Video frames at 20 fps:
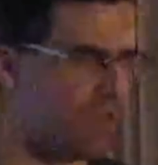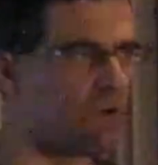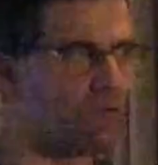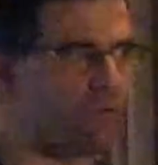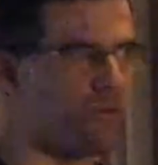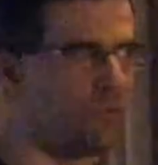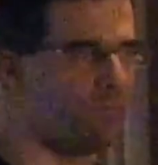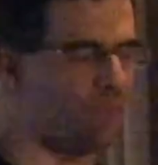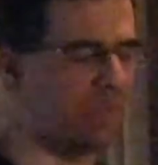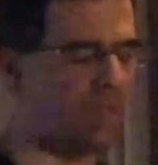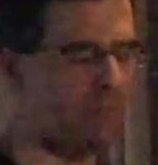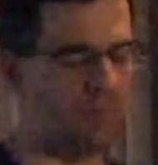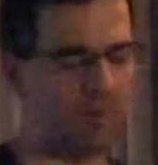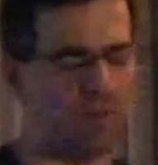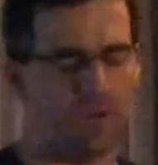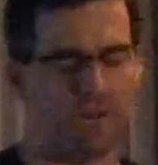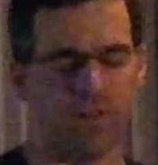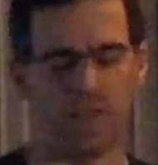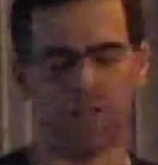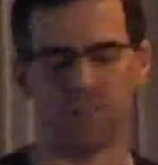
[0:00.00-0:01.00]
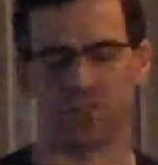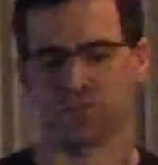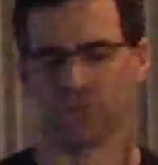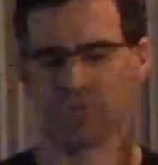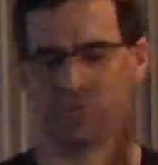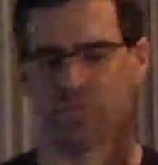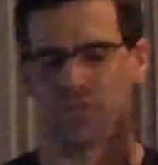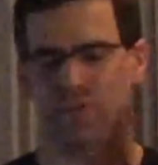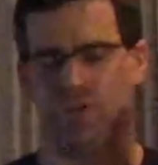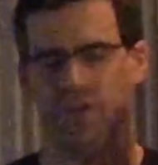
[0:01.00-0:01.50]
our own people on that
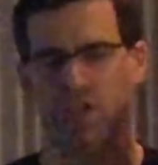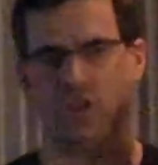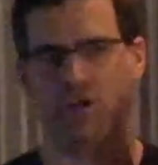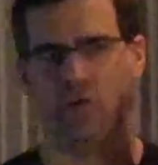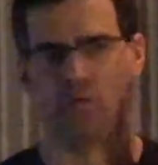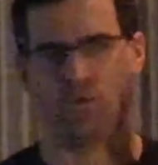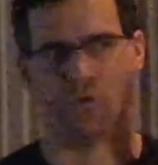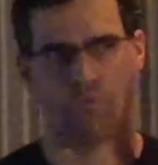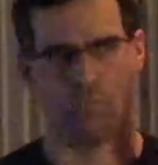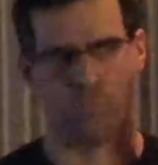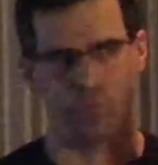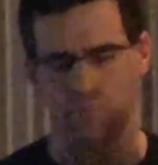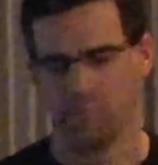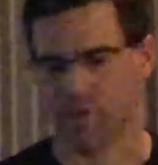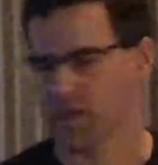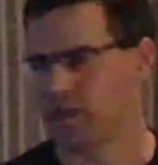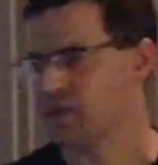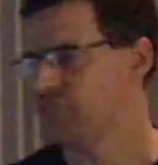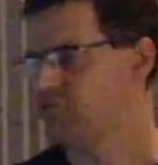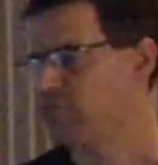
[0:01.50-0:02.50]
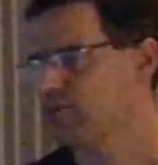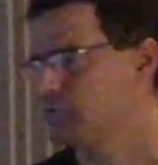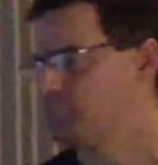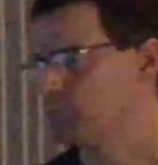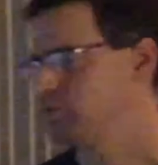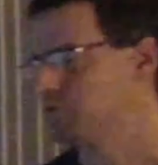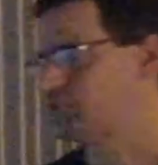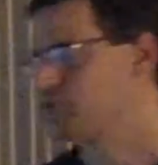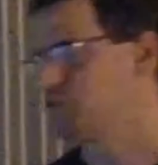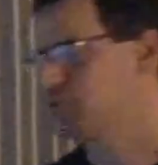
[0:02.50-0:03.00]
sort of thing. We make it
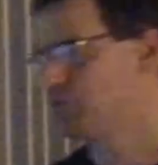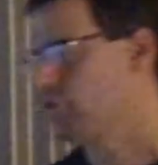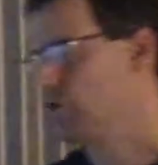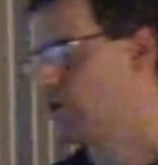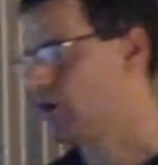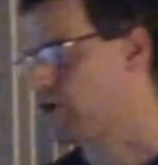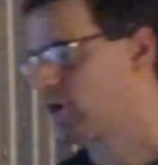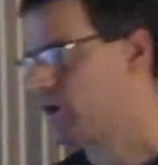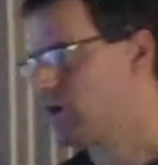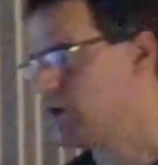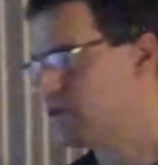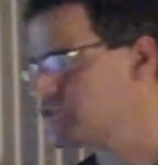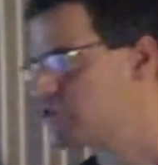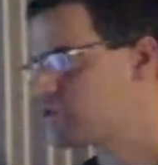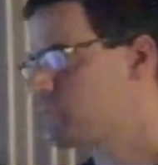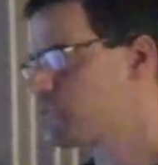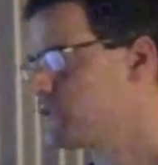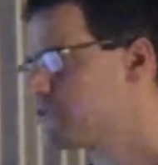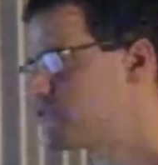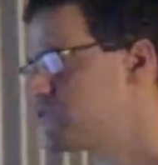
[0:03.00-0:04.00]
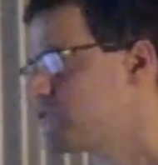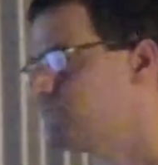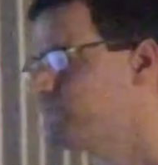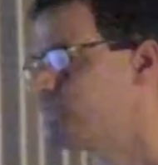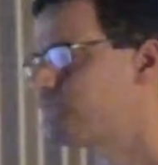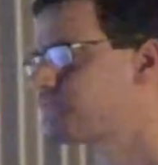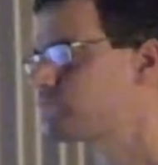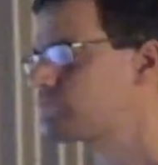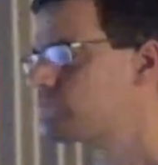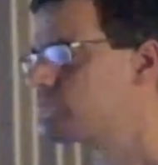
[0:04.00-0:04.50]
available to our customers.
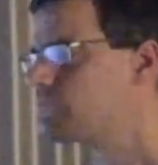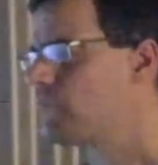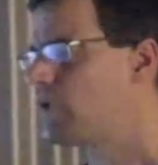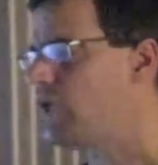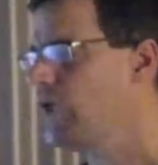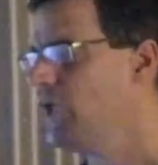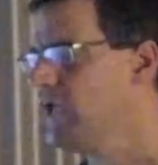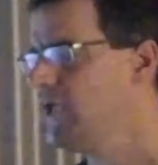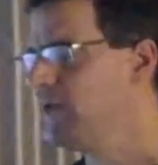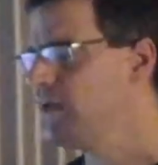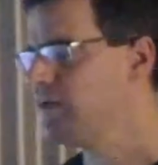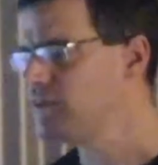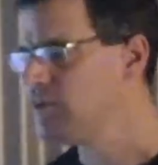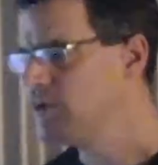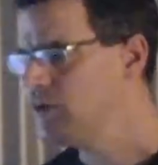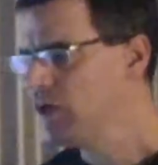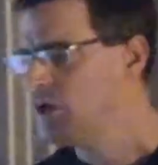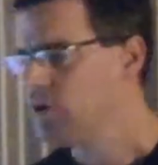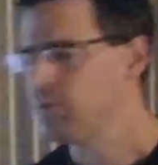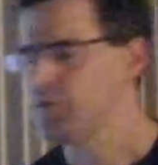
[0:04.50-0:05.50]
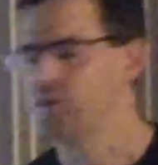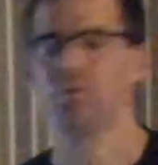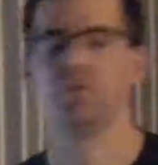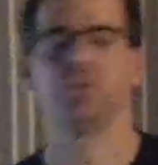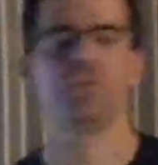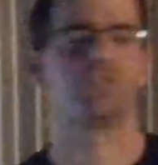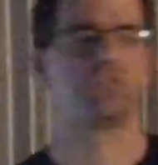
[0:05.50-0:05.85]
And we do it in